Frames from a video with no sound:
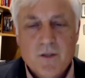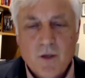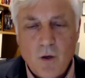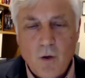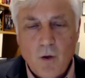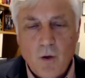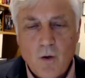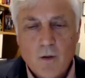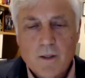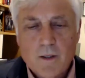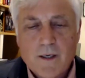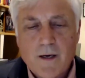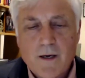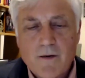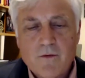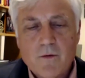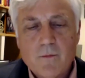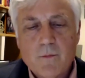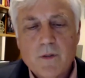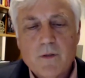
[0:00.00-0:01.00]
a whole of
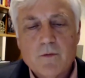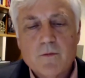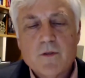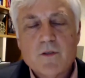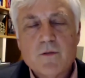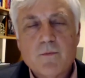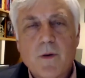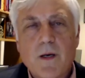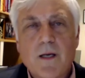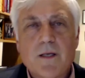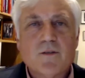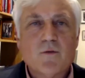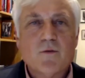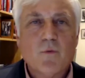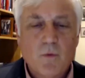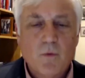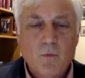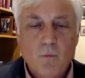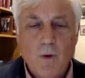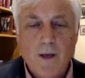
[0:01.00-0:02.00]
government response
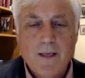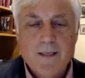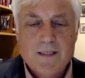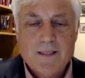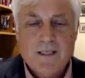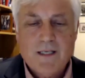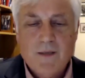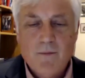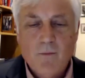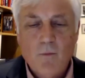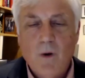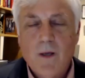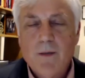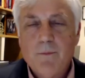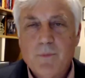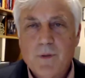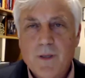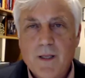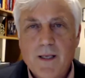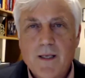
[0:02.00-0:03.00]
with one team, one
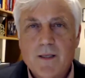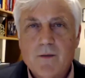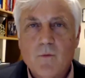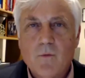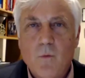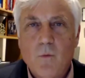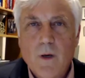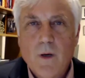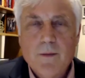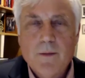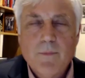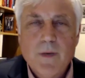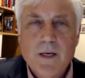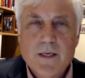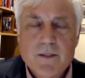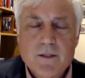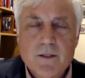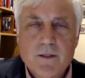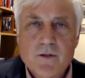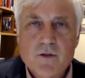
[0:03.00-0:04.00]
plan, one
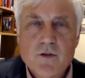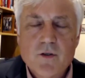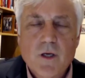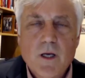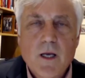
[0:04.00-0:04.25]
message.